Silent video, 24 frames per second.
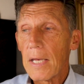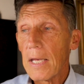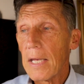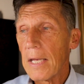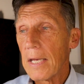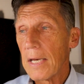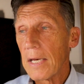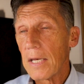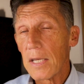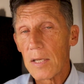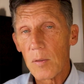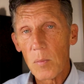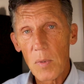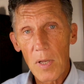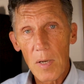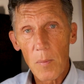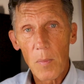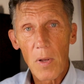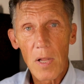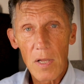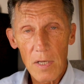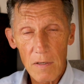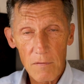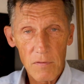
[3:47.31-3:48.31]
and
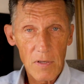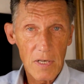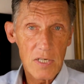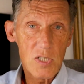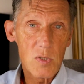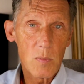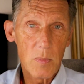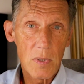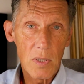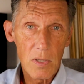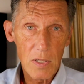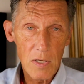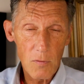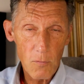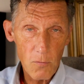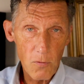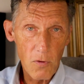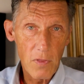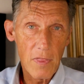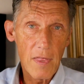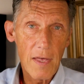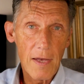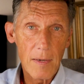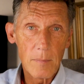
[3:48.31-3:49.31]
metabolic flexibility
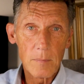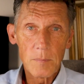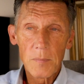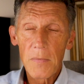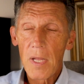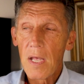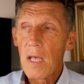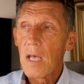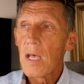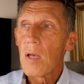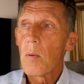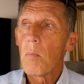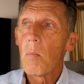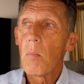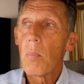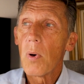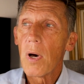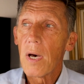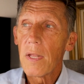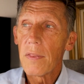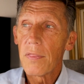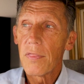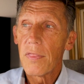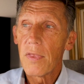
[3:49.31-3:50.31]
for them.
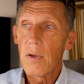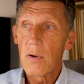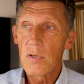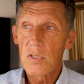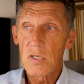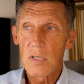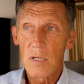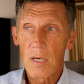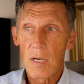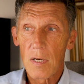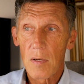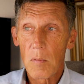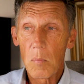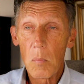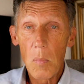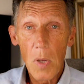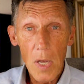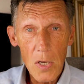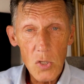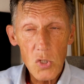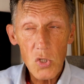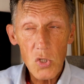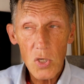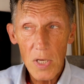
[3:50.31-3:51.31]
But there's a
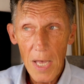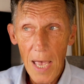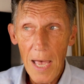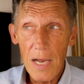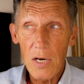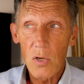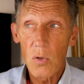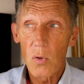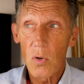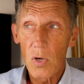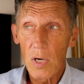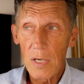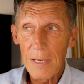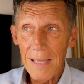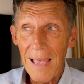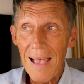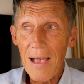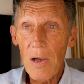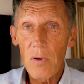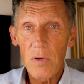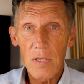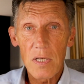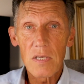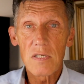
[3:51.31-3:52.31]
major category.
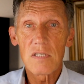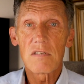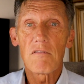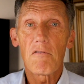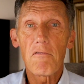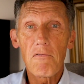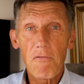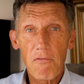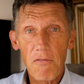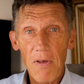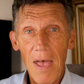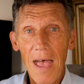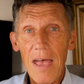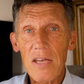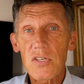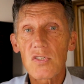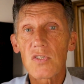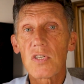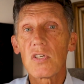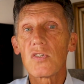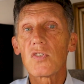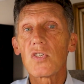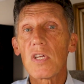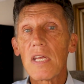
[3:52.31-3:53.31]
Gout is the
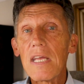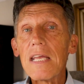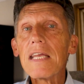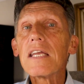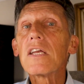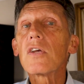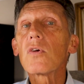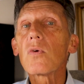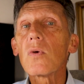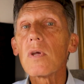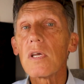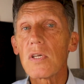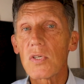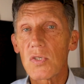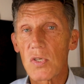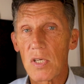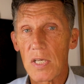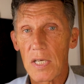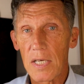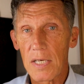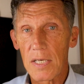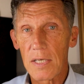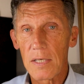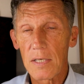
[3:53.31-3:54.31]
fastest
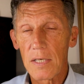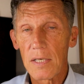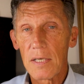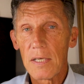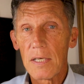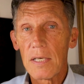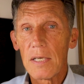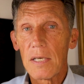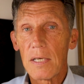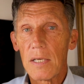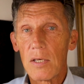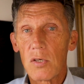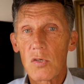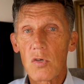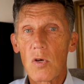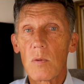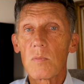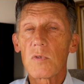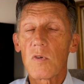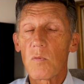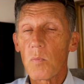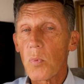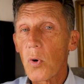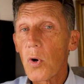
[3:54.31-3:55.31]
increasing in
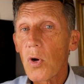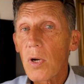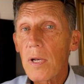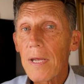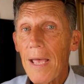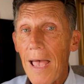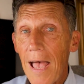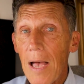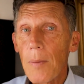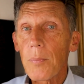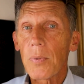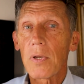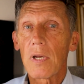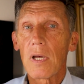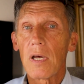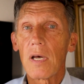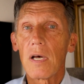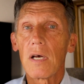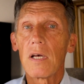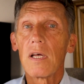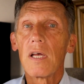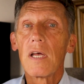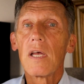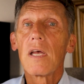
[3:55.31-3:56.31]
terms of per
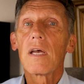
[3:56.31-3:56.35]
capita